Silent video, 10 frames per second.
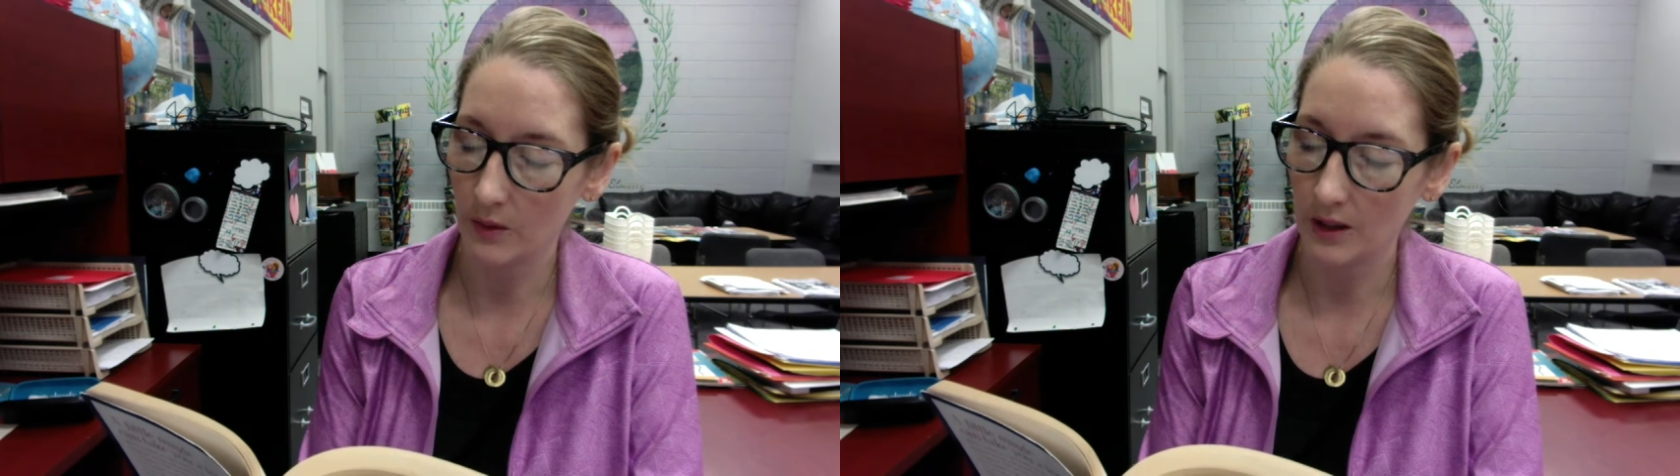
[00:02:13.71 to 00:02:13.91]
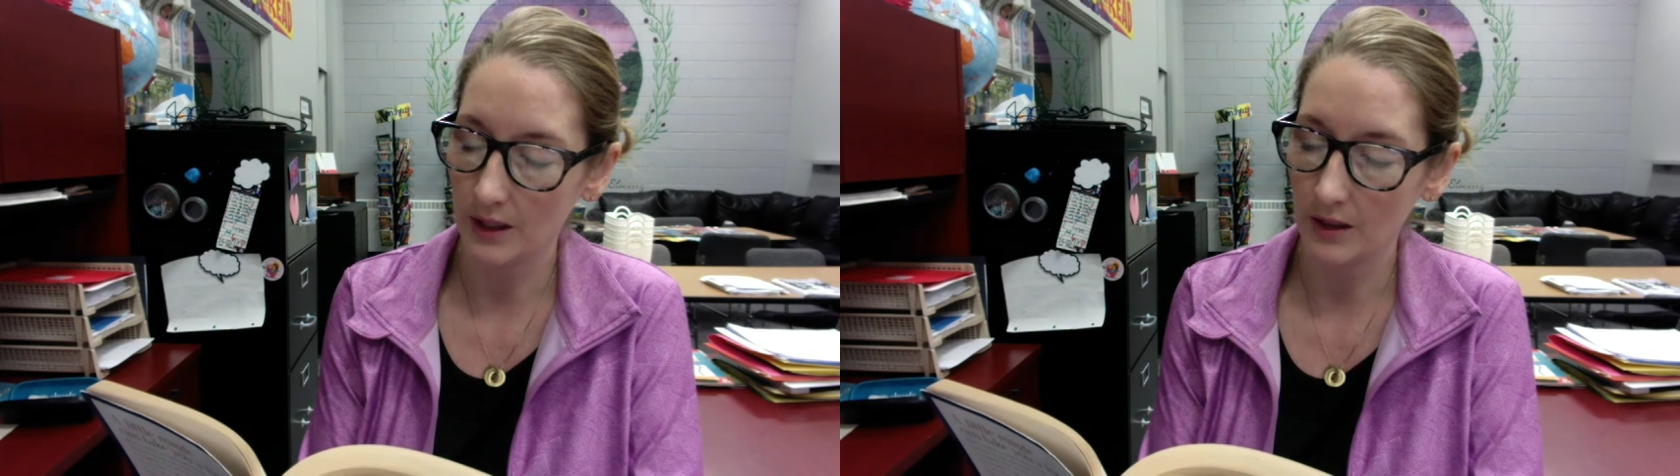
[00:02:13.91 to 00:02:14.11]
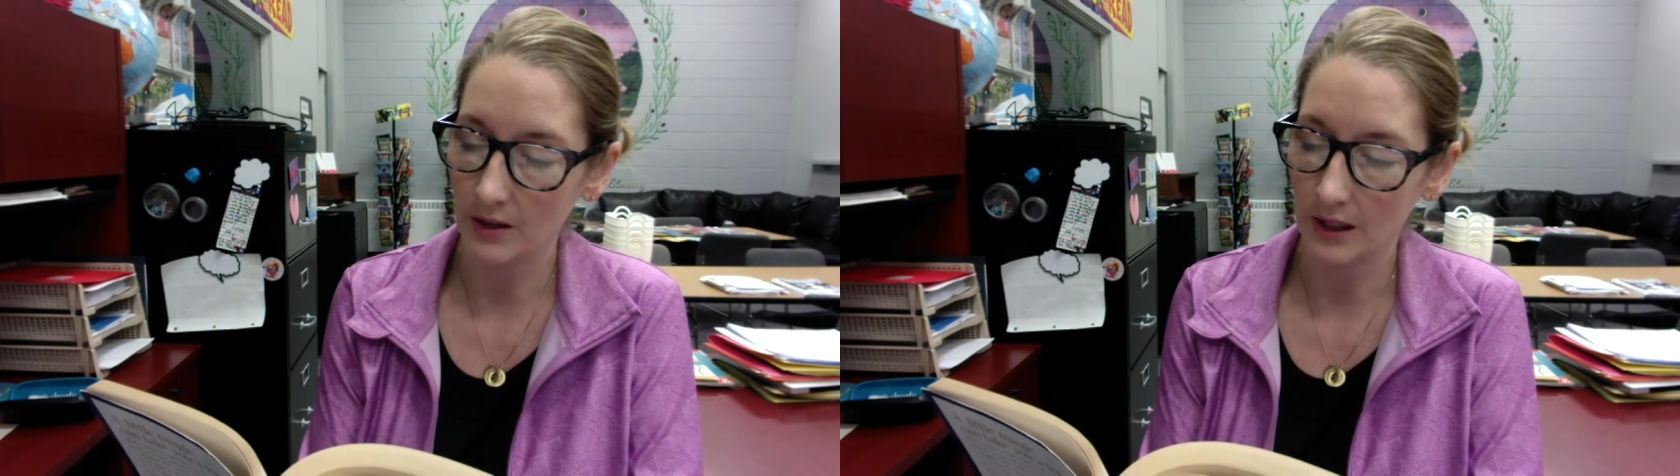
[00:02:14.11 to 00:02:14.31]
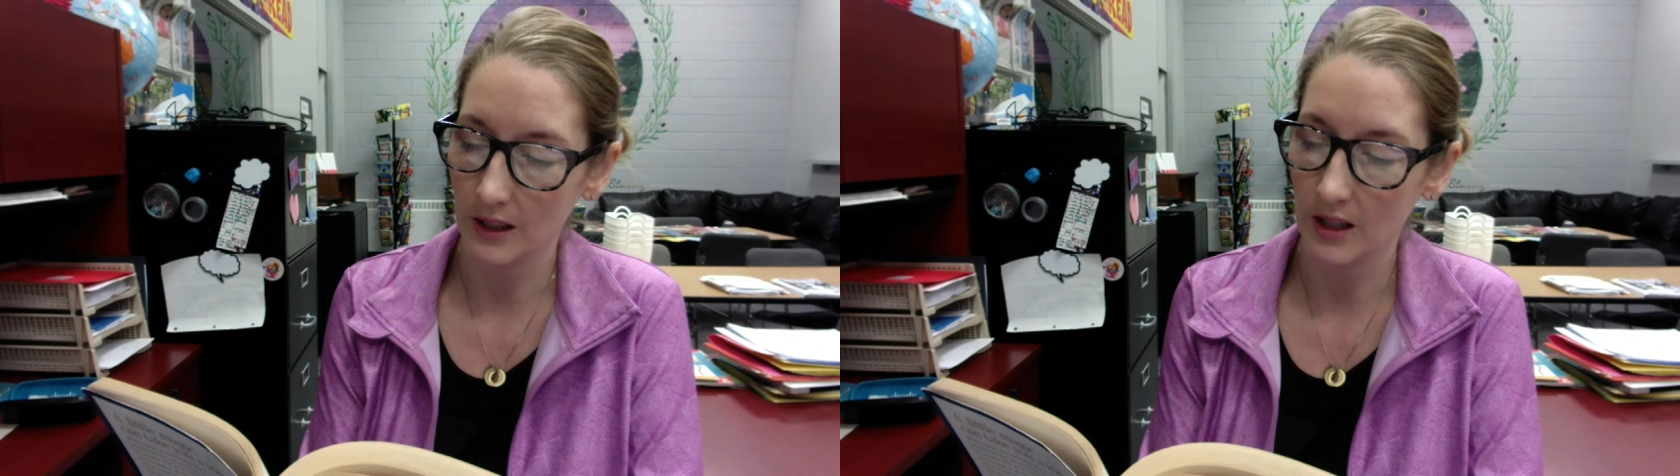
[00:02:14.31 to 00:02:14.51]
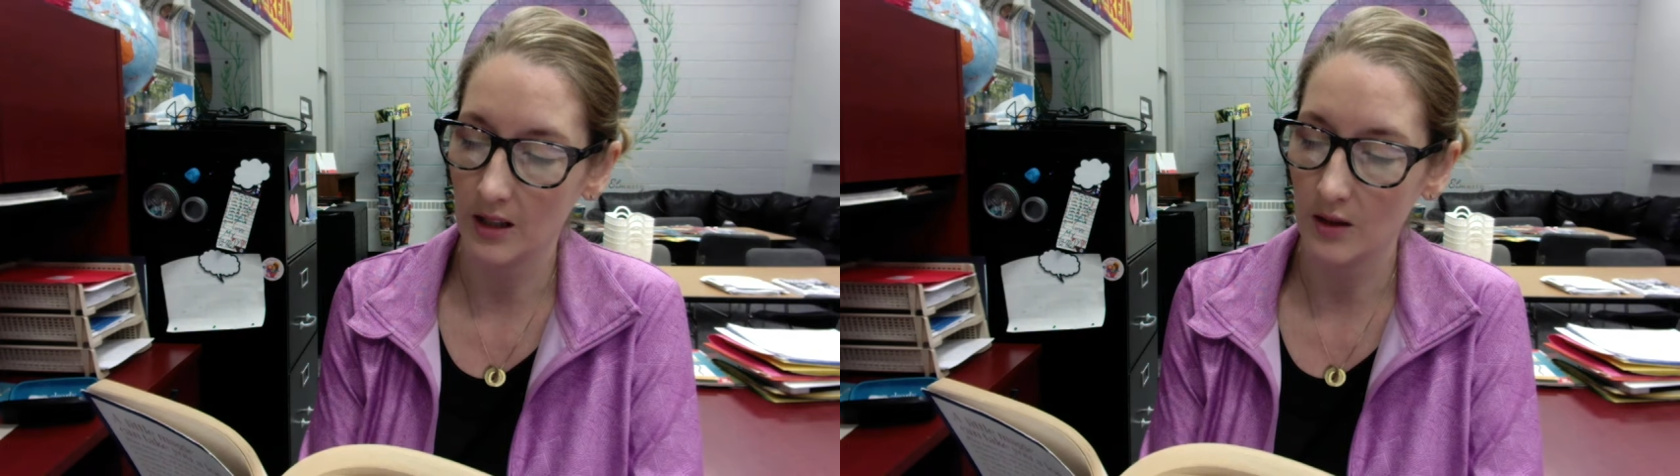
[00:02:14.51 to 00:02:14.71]
were
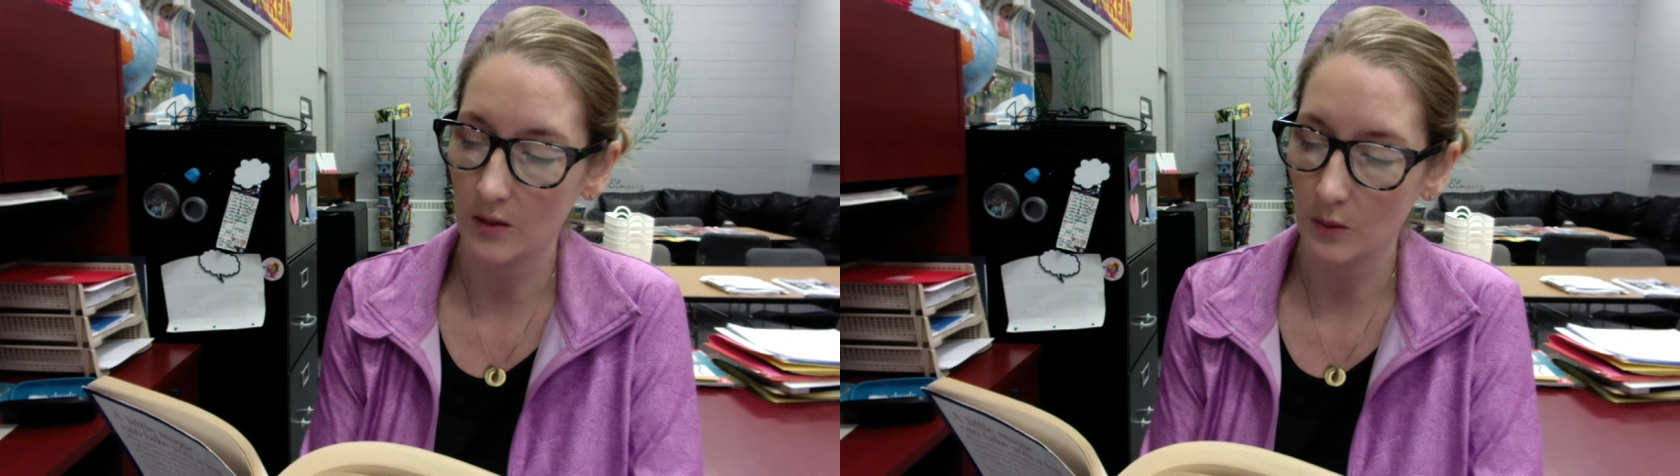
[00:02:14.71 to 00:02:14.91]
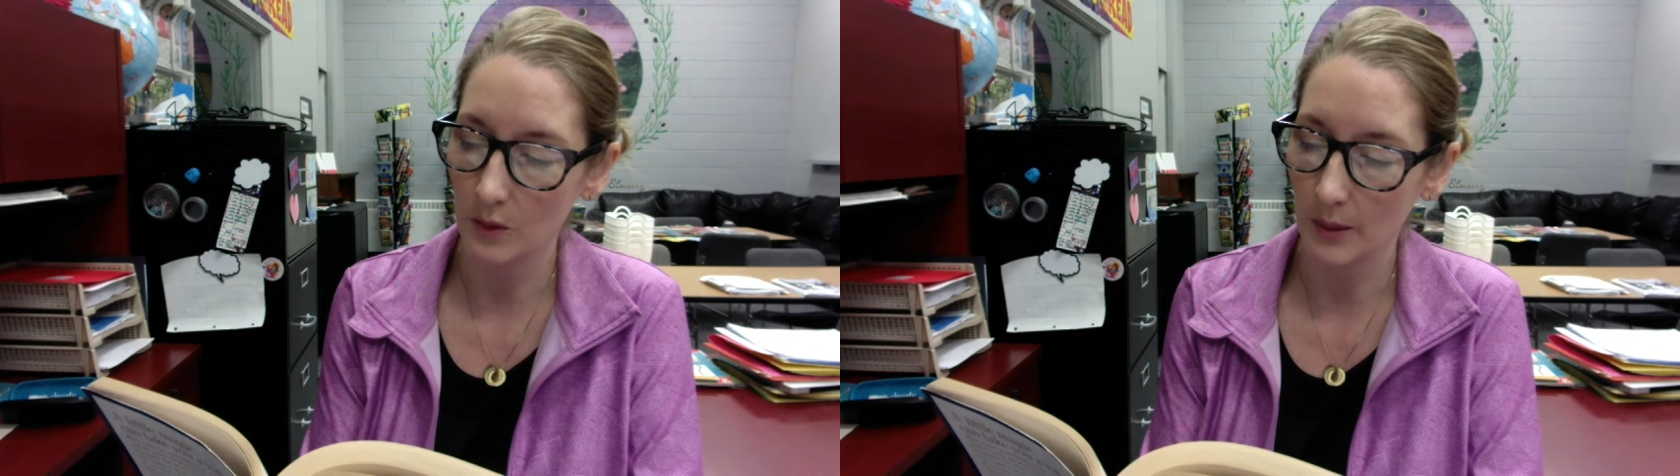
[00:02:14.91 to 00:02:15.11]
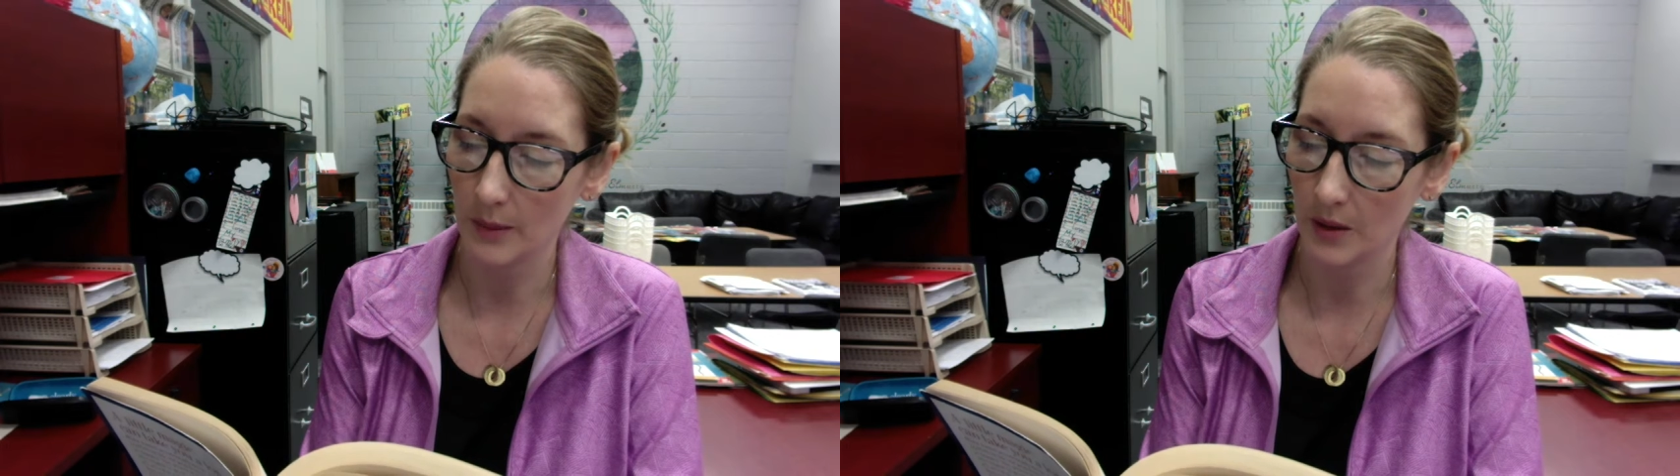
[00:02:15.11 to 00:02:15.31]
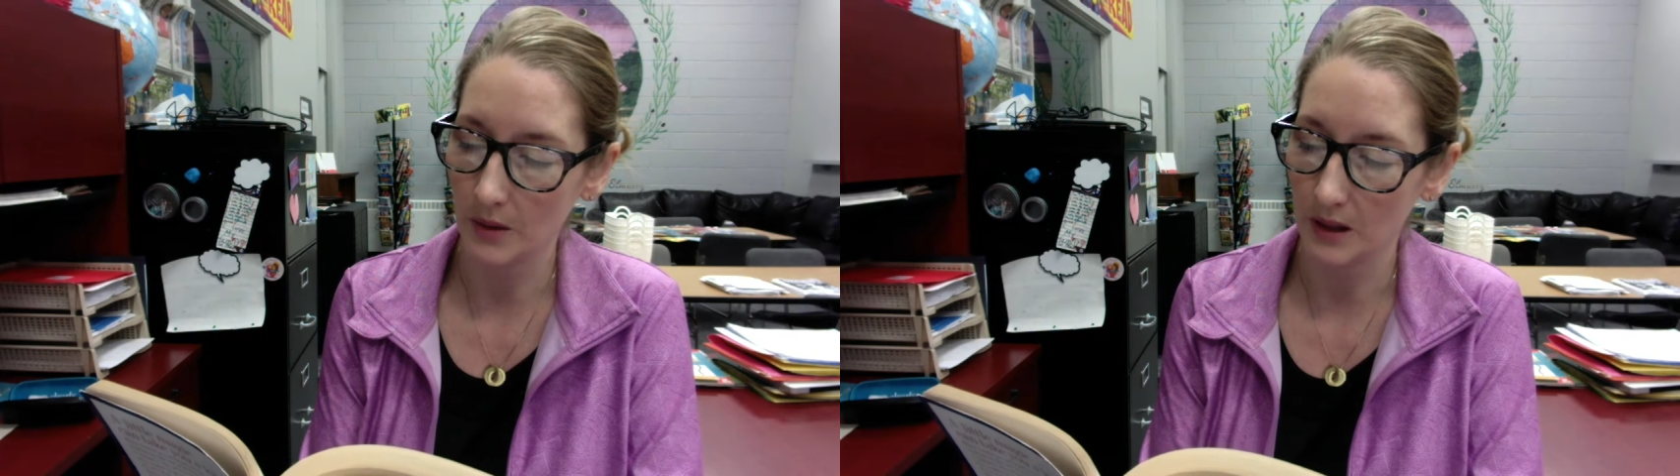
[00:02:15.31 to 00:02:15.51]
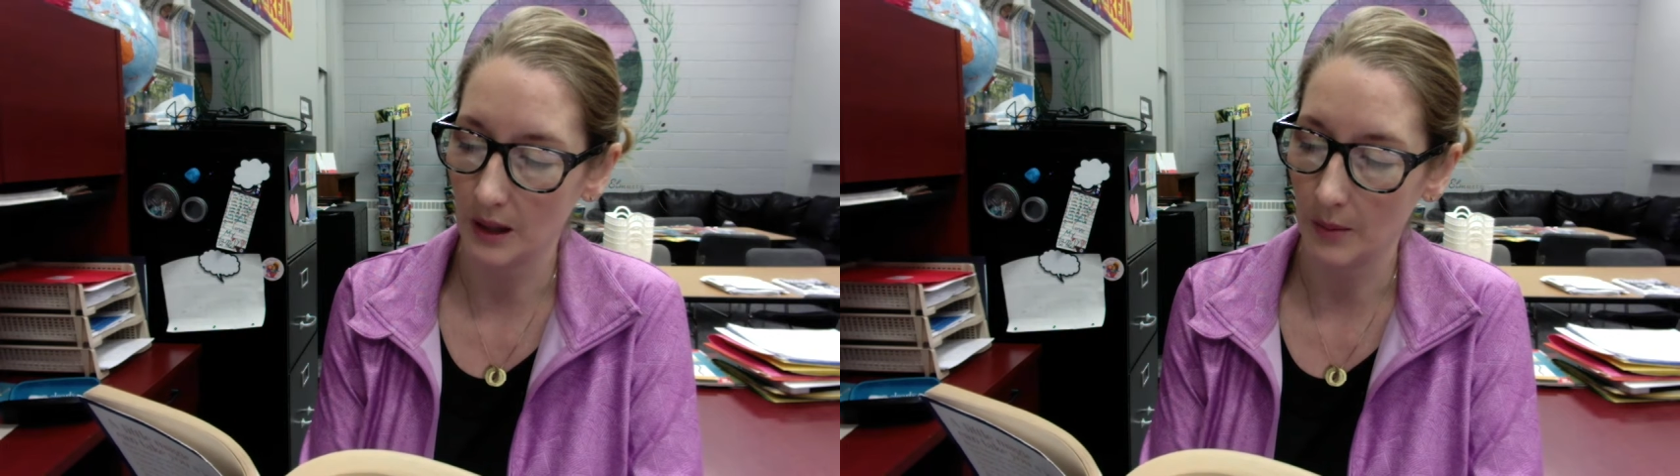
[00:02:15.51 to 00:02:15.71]
literally swarming
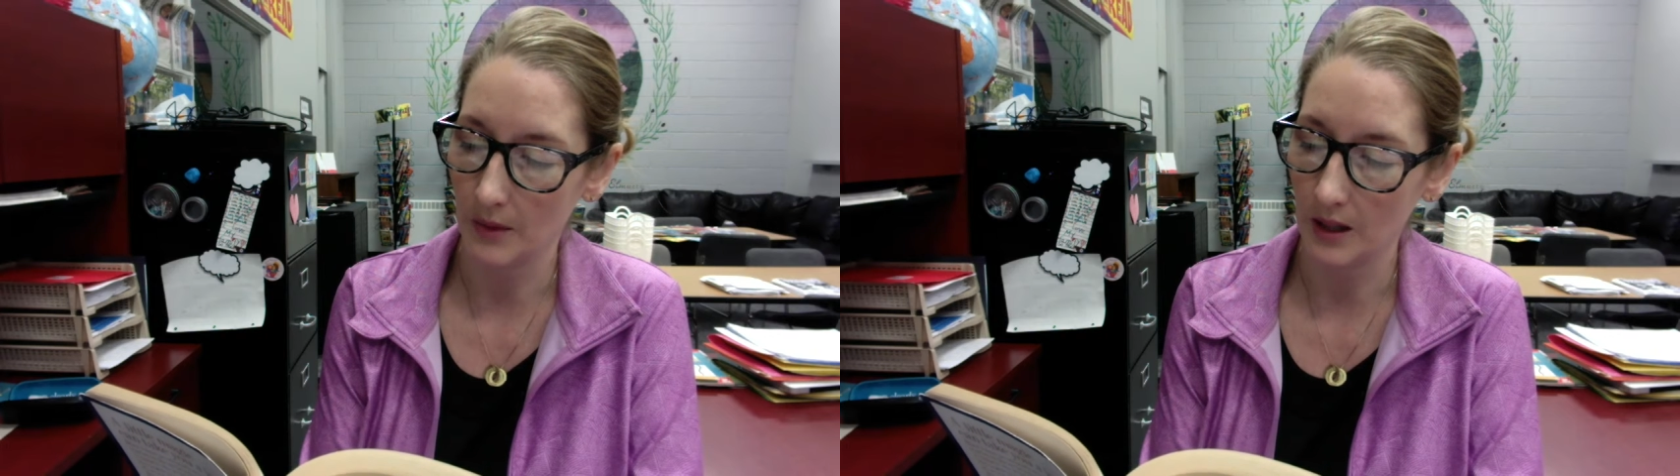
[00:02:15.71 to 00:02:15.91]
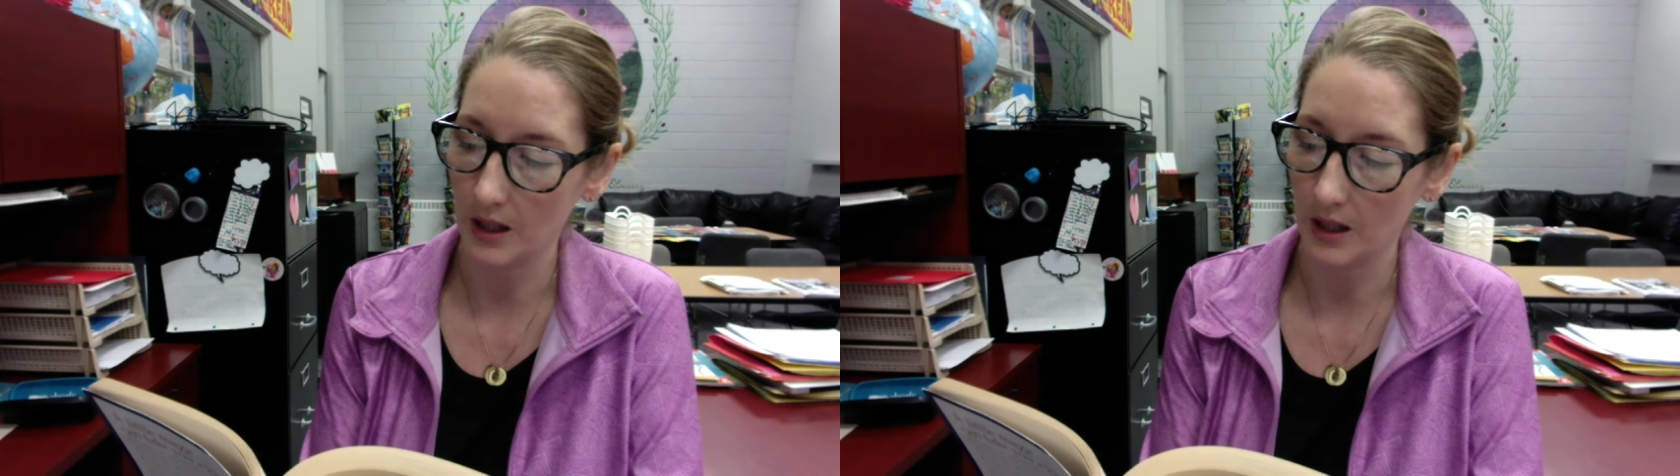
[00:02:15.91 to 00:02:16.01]
with them,